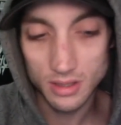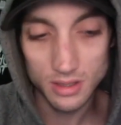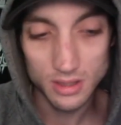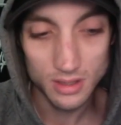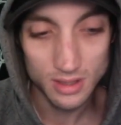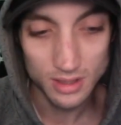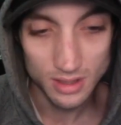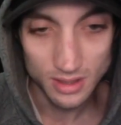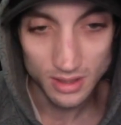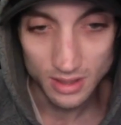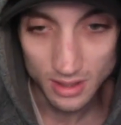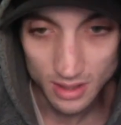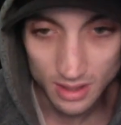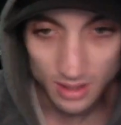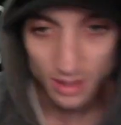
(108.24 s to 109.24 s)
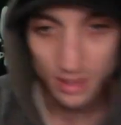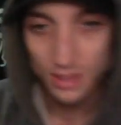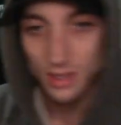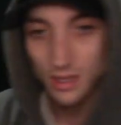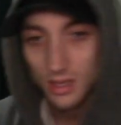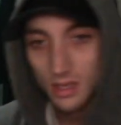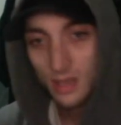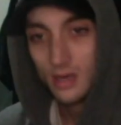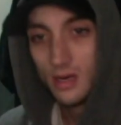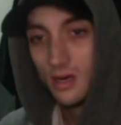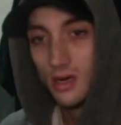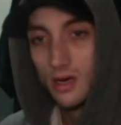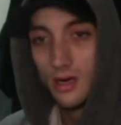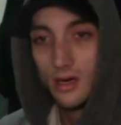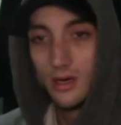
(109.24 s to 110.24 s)

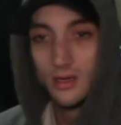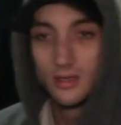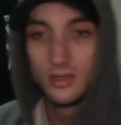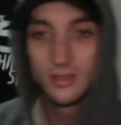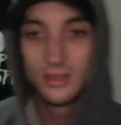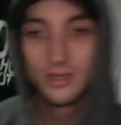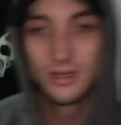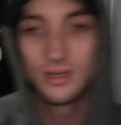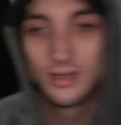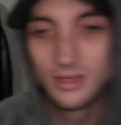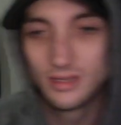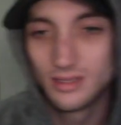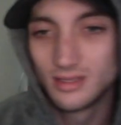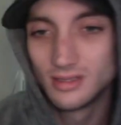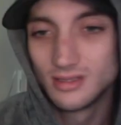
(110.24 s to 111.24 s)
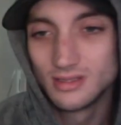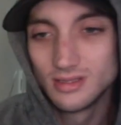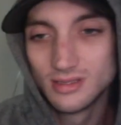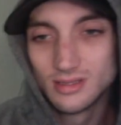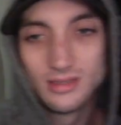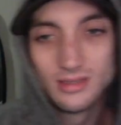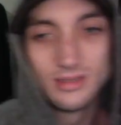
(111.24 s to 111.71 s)
[no speech]